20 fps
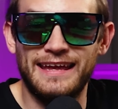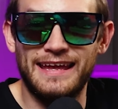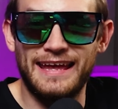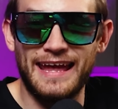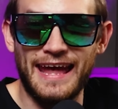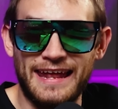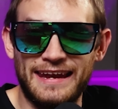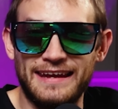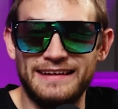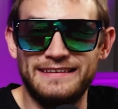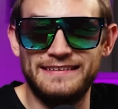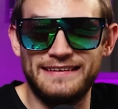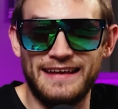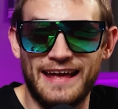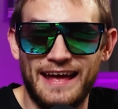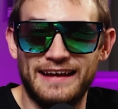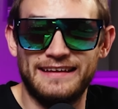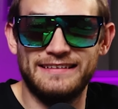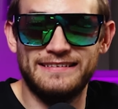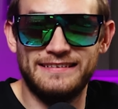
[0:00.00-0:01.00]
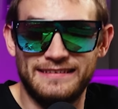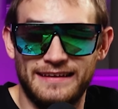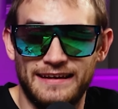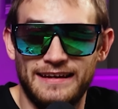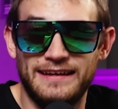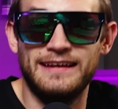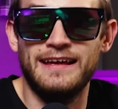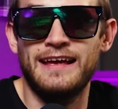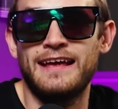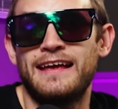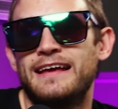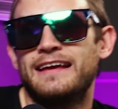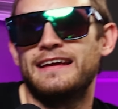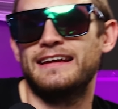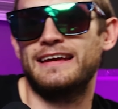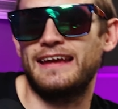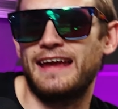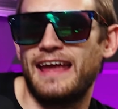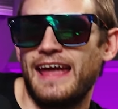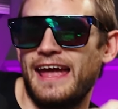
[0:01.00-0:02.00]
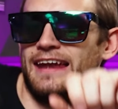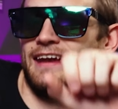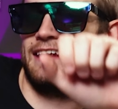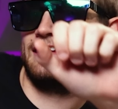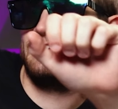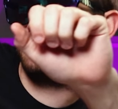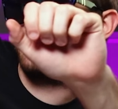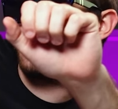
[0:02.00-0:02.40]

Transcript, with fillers: get it sexy, get it